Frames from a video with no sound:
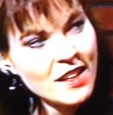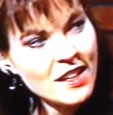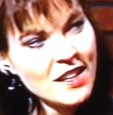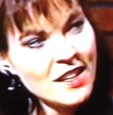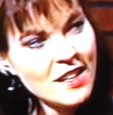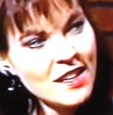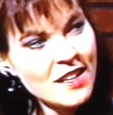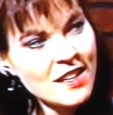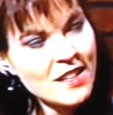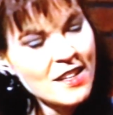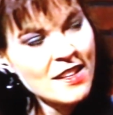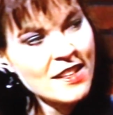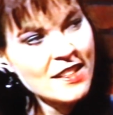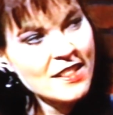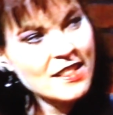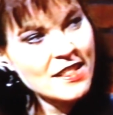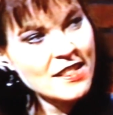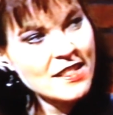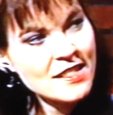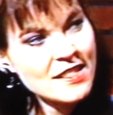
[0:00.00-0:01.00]
in
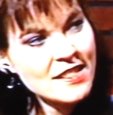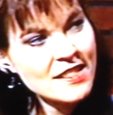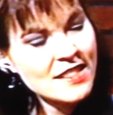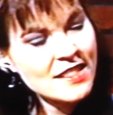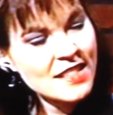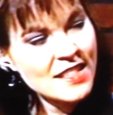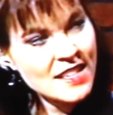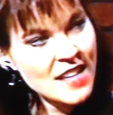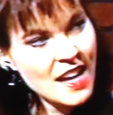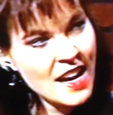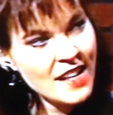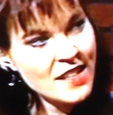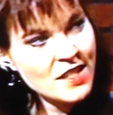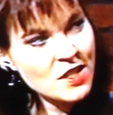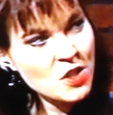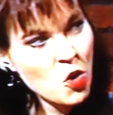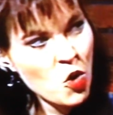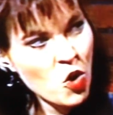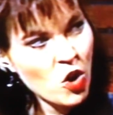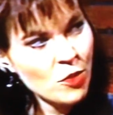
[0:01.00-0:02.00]

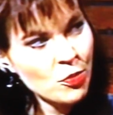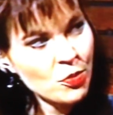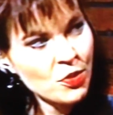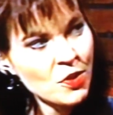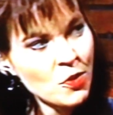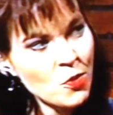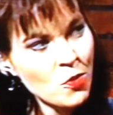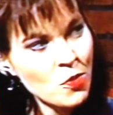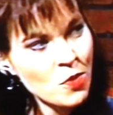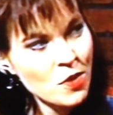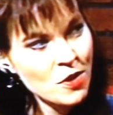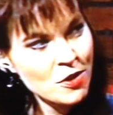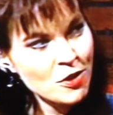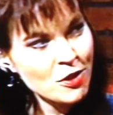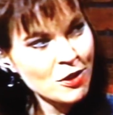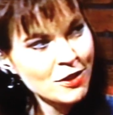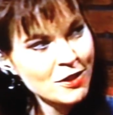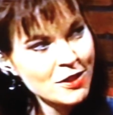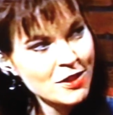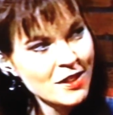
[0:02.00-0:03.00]
today's corporate
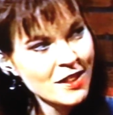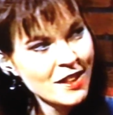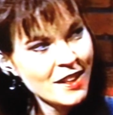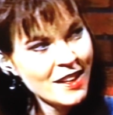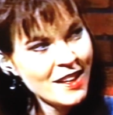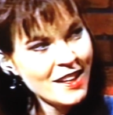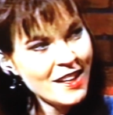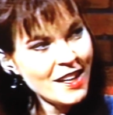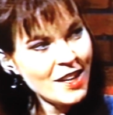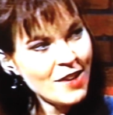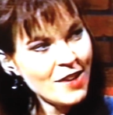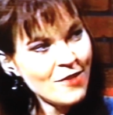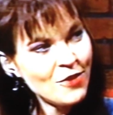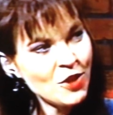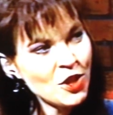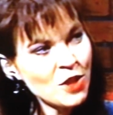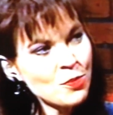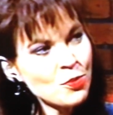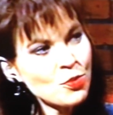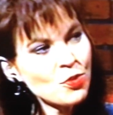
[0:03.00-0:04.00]
world if
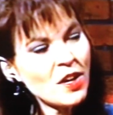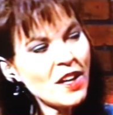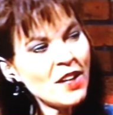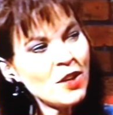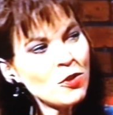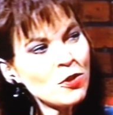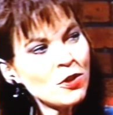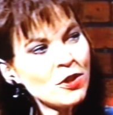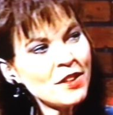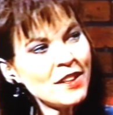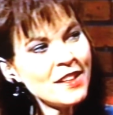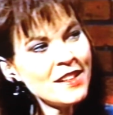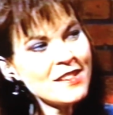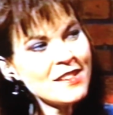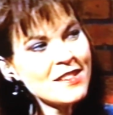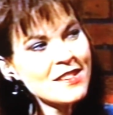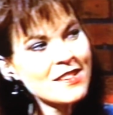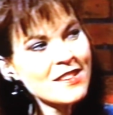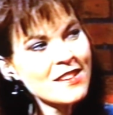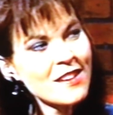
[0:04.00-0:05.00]
your
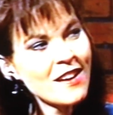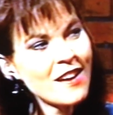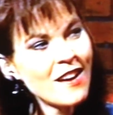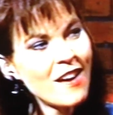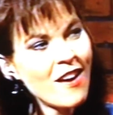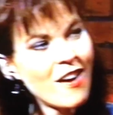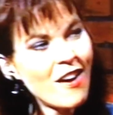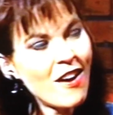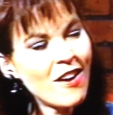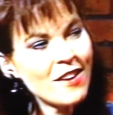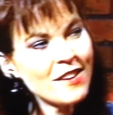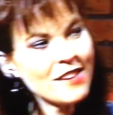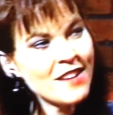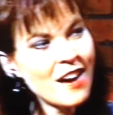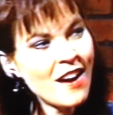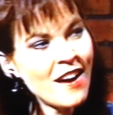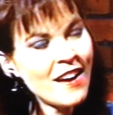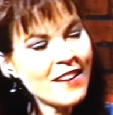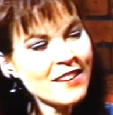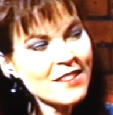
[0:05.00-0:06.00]
priorities are
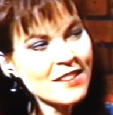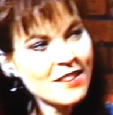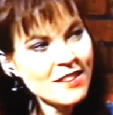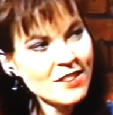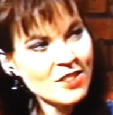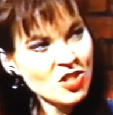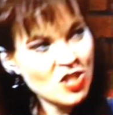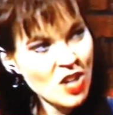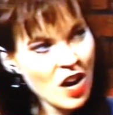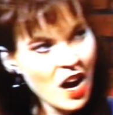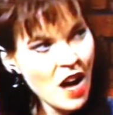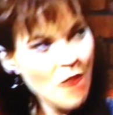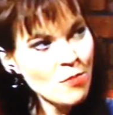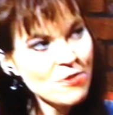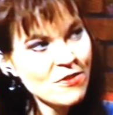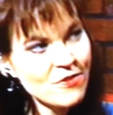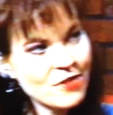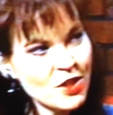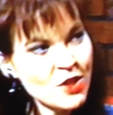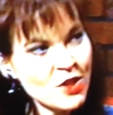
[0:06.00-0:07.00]
not
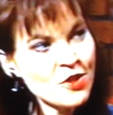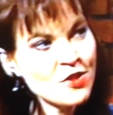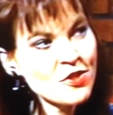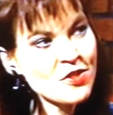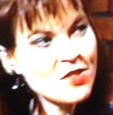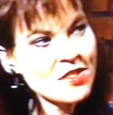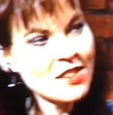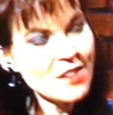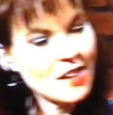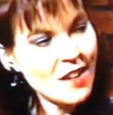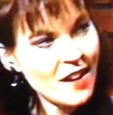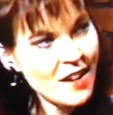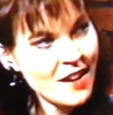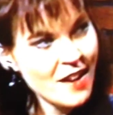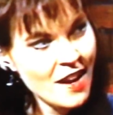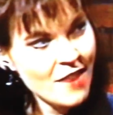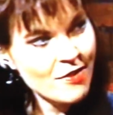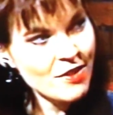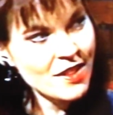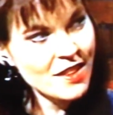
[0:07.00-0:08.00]
job first
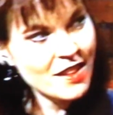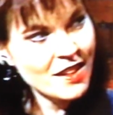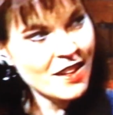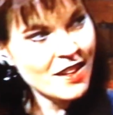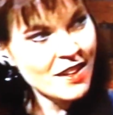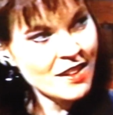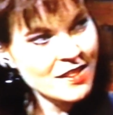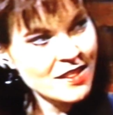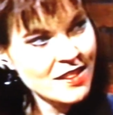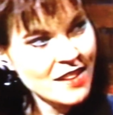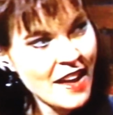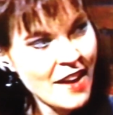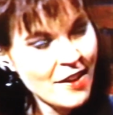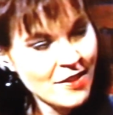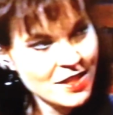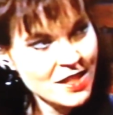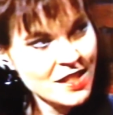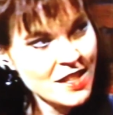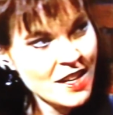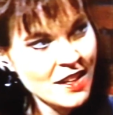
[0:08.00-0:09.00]
and everything else
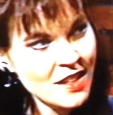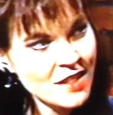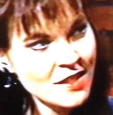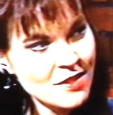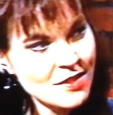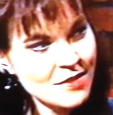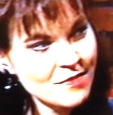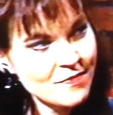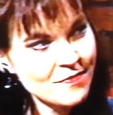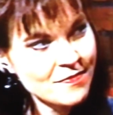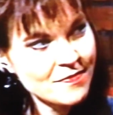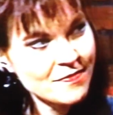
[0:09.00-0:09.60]
second?